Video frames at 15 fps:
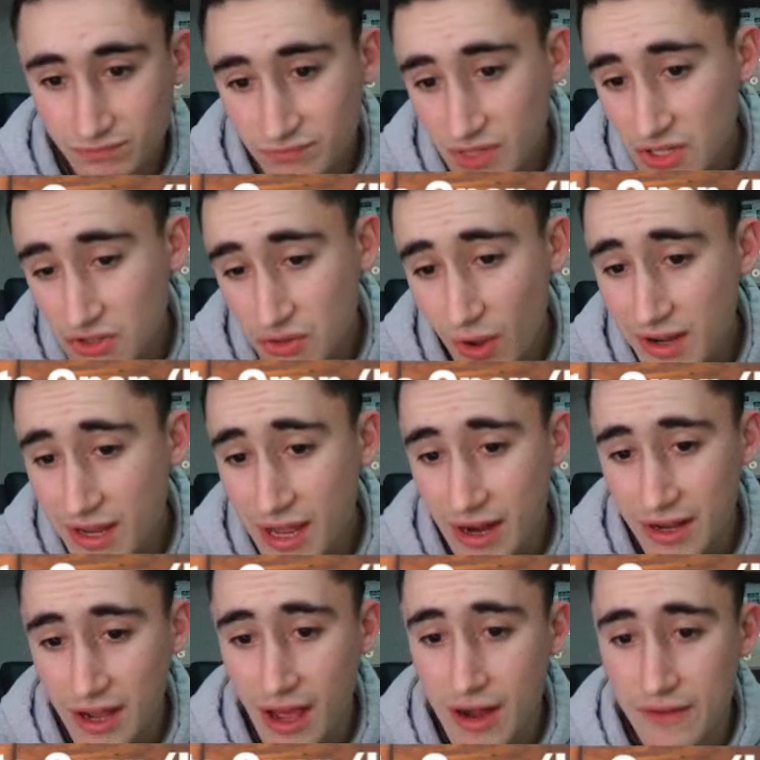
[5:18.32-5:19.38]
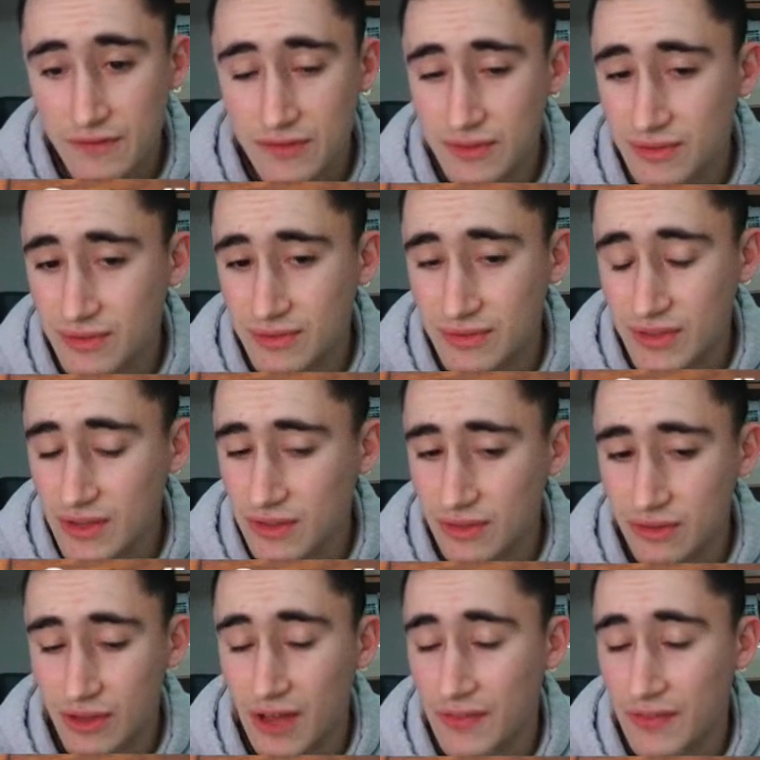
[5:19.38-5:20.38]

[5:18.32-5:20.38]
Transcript: So again, I kind of thought